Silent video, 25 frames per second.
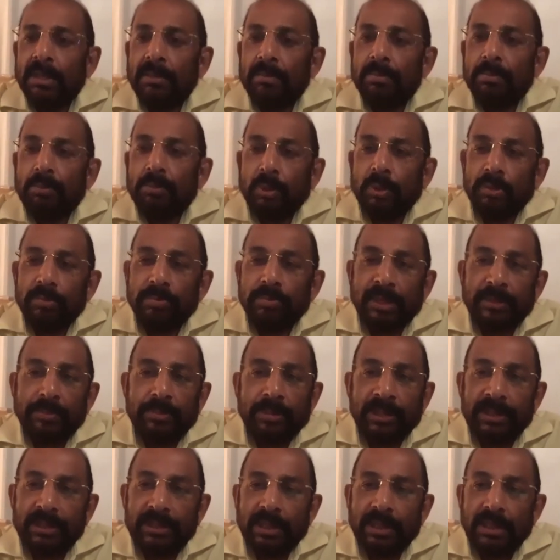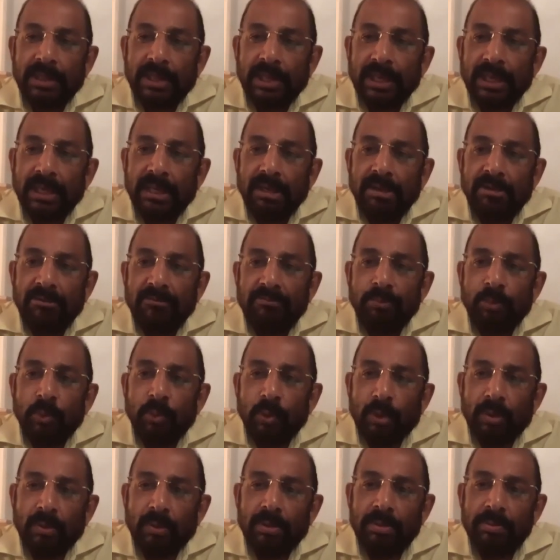both my brother and I have
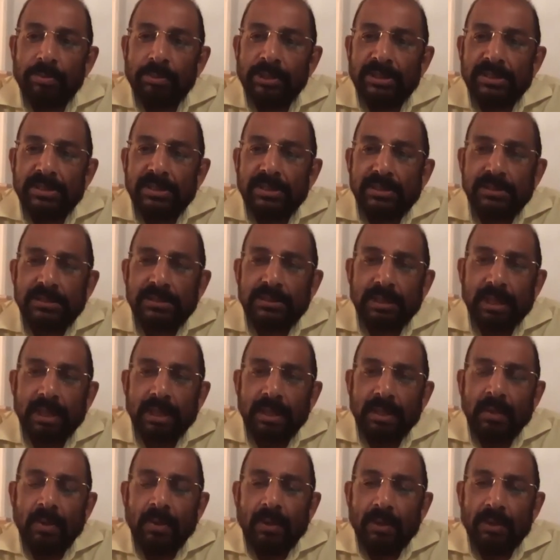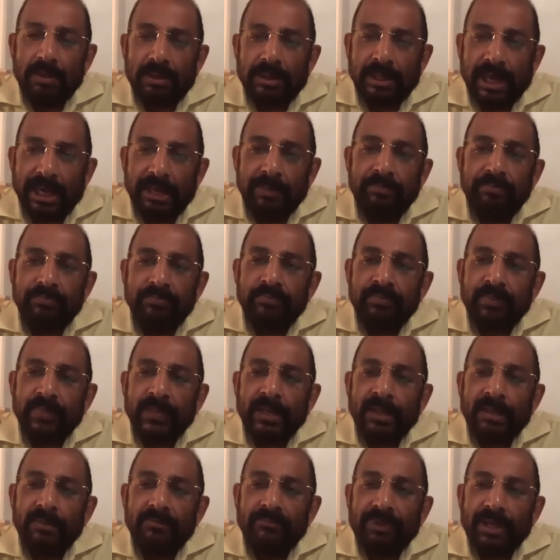moved out of the business on time.
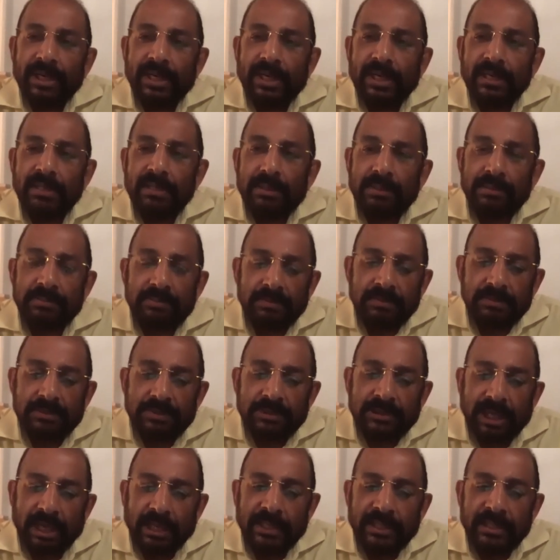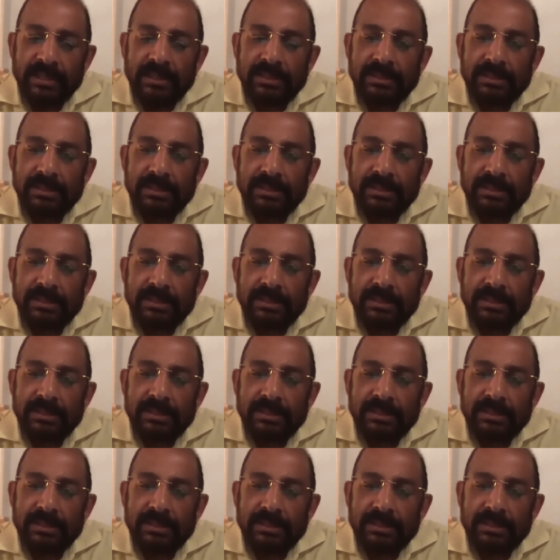We had a target